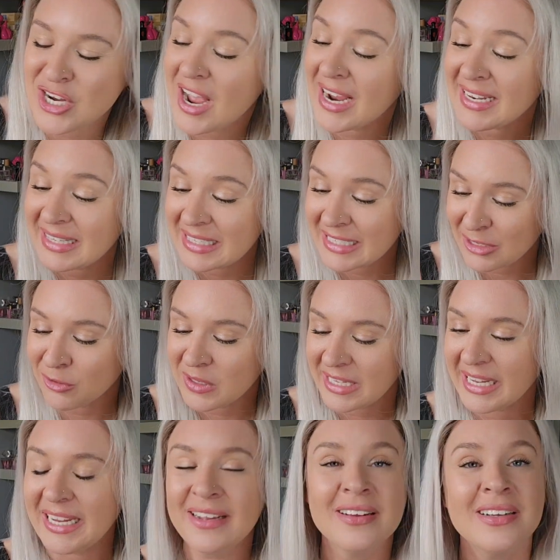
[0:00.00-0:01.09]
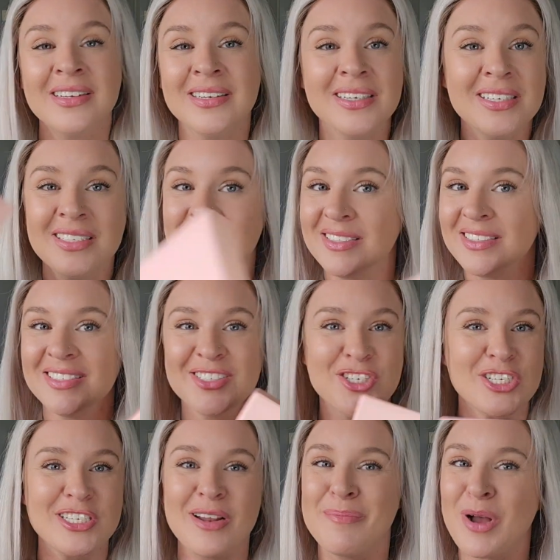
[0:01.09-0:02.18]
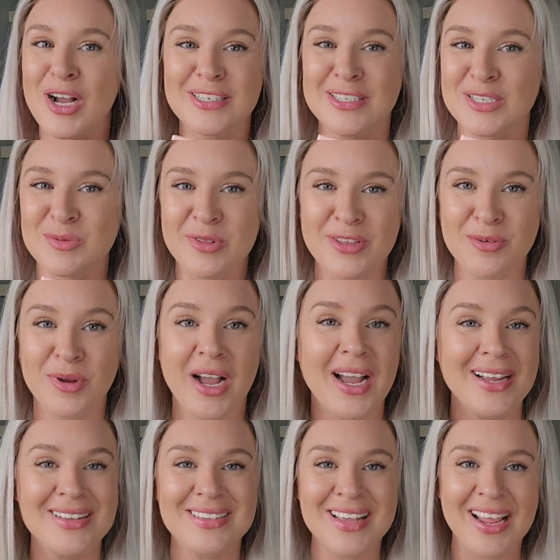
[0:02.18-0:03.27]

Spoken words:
I literally just unboxed this with you guys,